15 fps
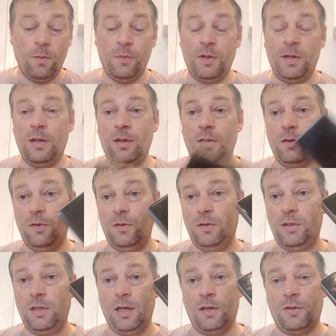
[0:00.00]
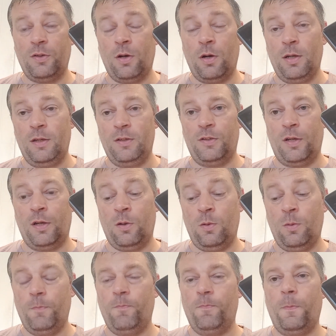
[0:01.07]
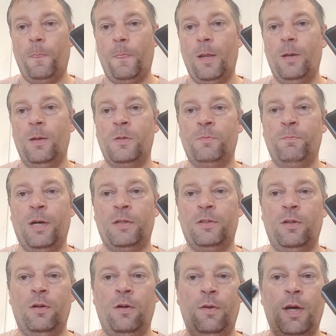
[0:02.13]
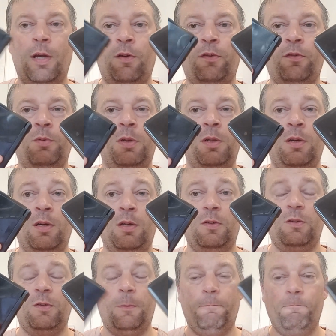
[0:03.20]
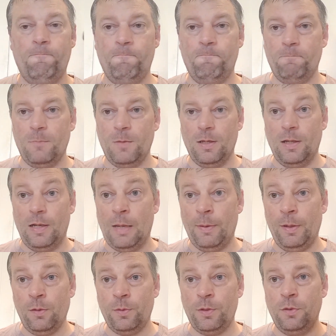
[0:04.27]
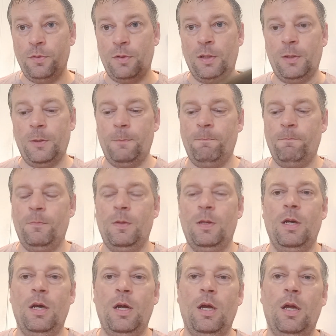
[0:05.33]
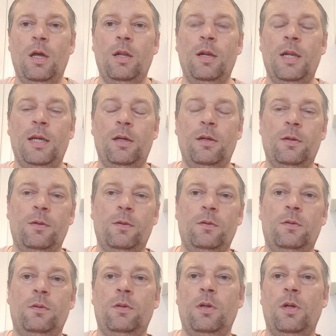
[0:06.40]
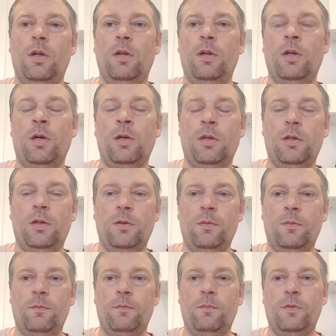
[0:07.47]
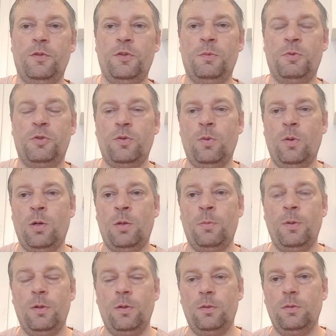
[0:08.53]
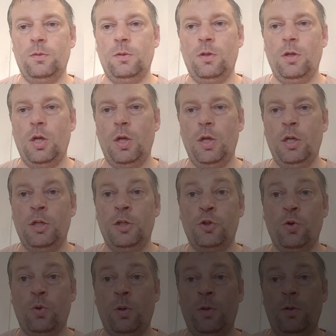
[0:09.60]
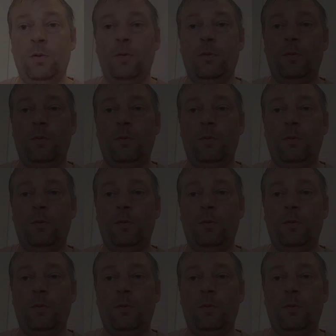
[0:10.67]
The DSi XL is better than a 3DS. Let me know what you think. Link, like, subscribe, enjoy.